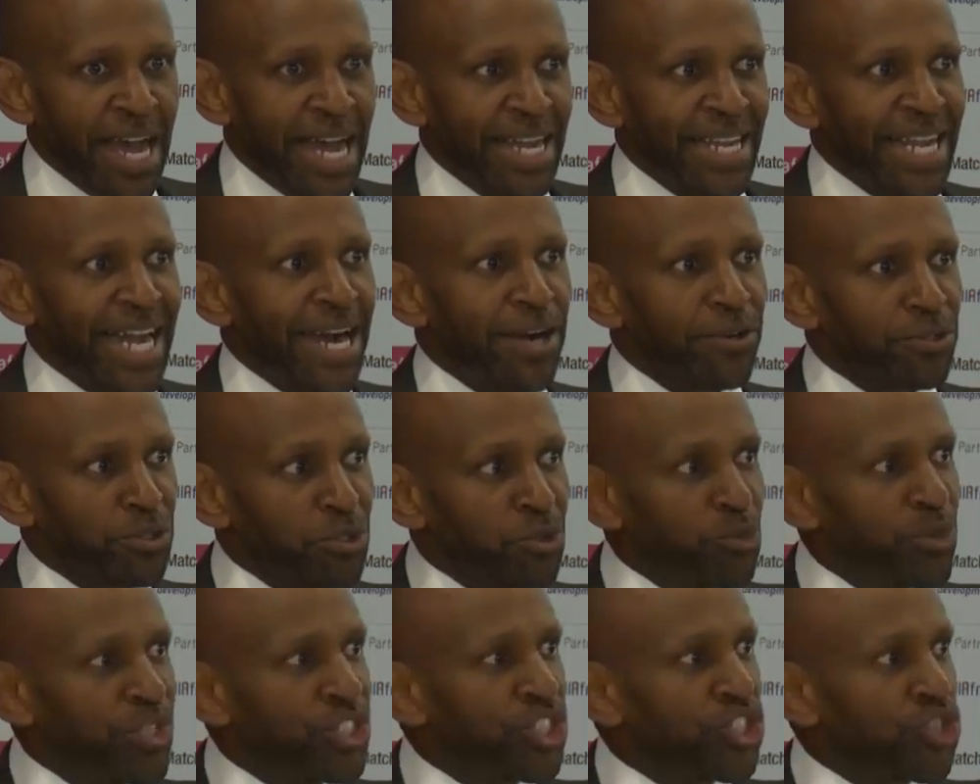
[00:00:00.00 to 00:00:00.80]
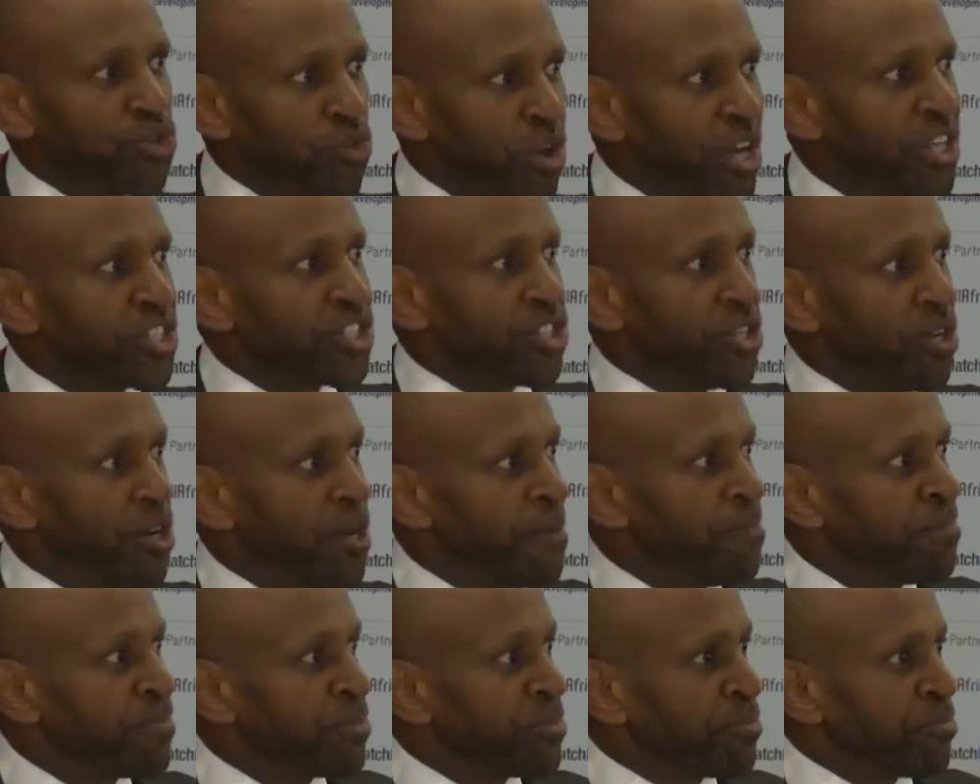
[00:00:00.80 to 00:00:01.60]
and how do we
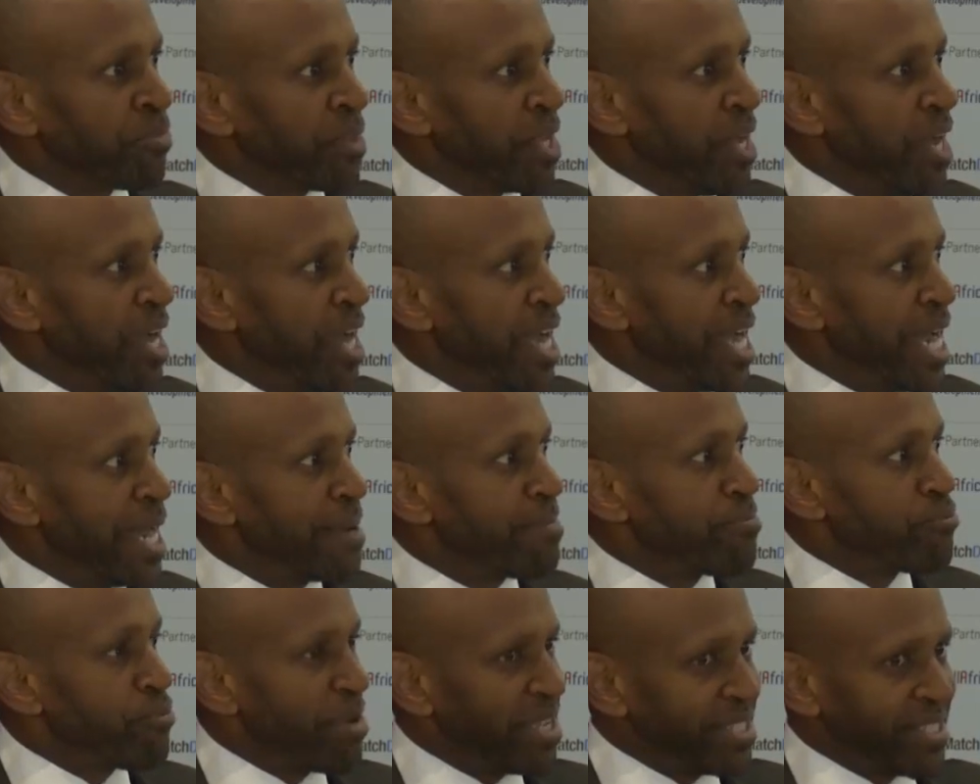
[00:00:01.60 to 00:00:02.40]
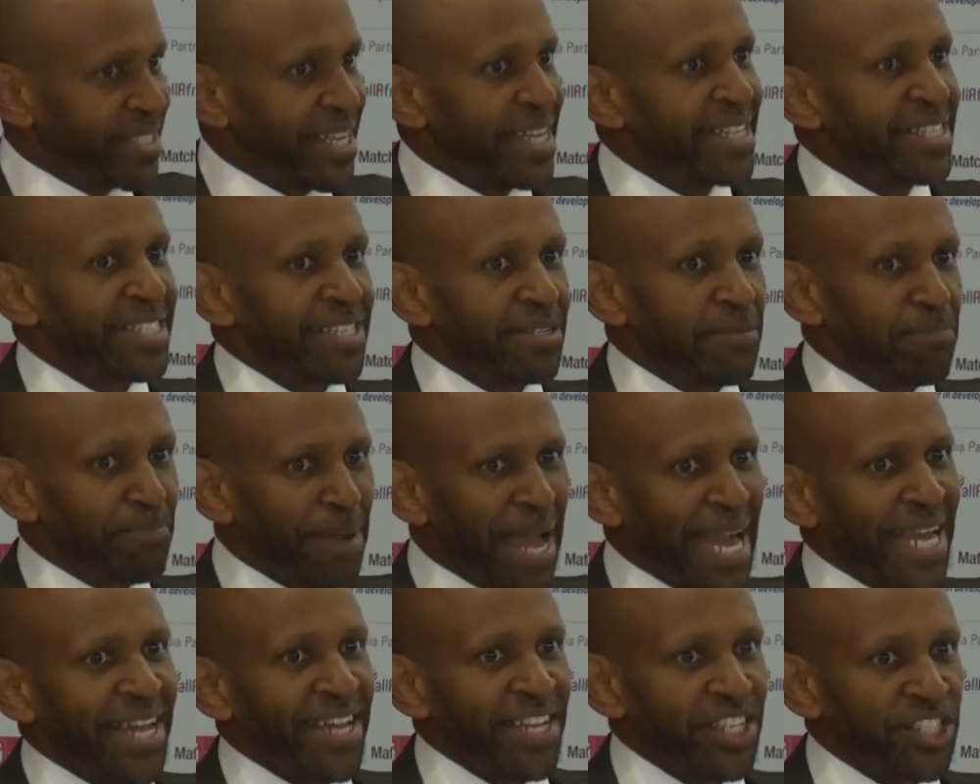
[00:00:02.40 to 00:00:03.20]
structure and present and
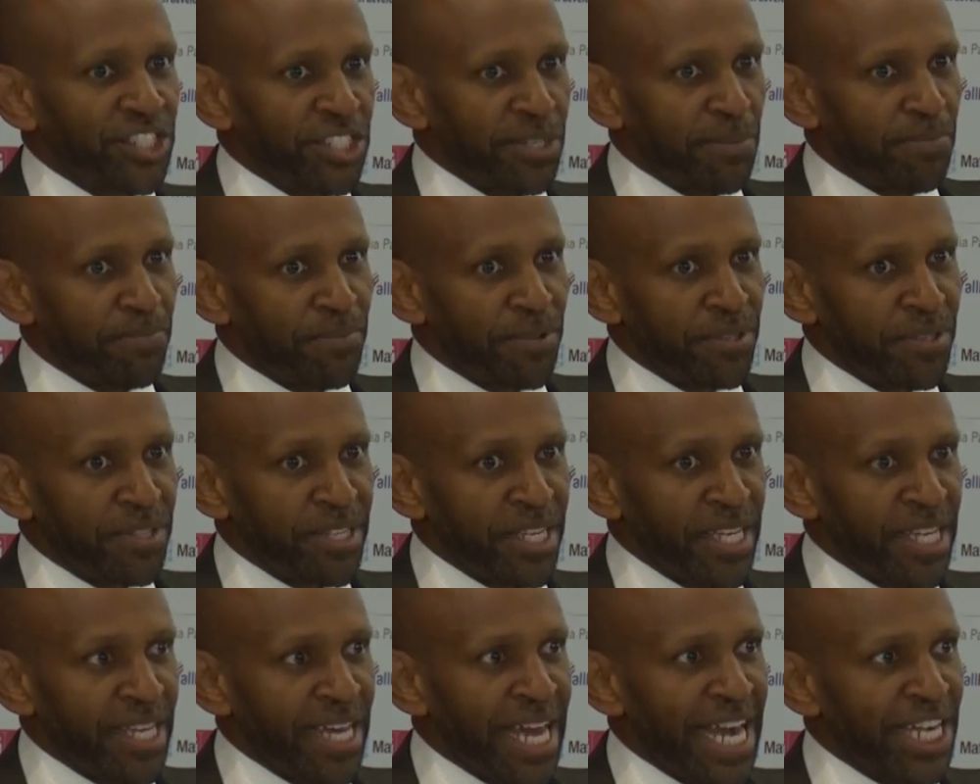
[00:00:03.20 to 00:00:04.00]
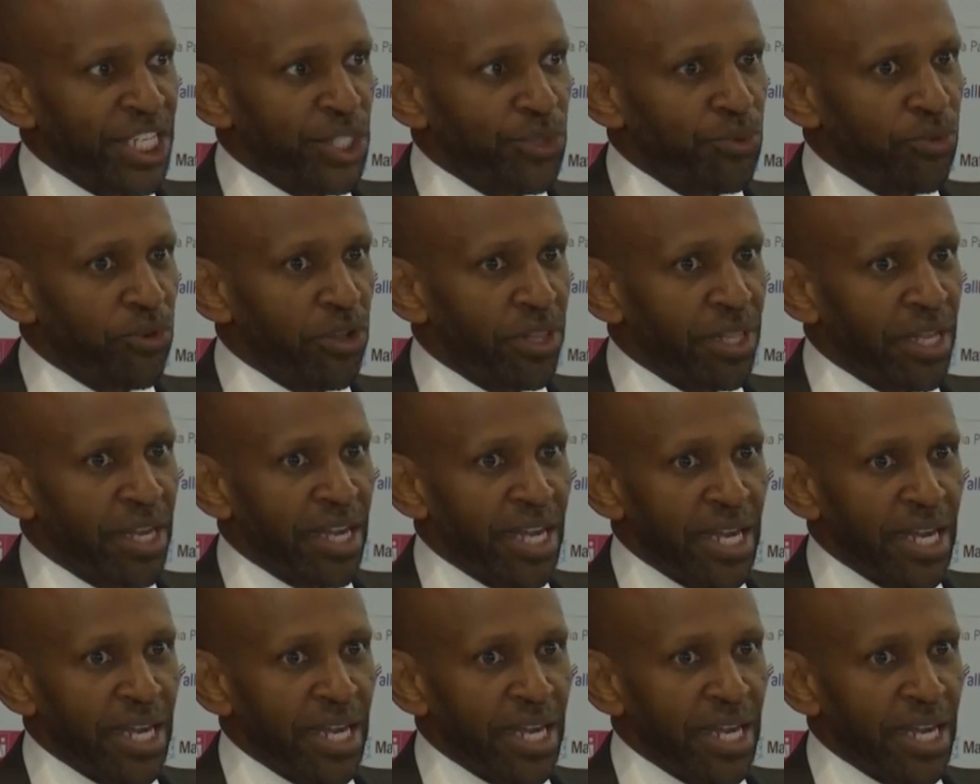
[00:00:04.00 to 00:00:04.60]
package the actual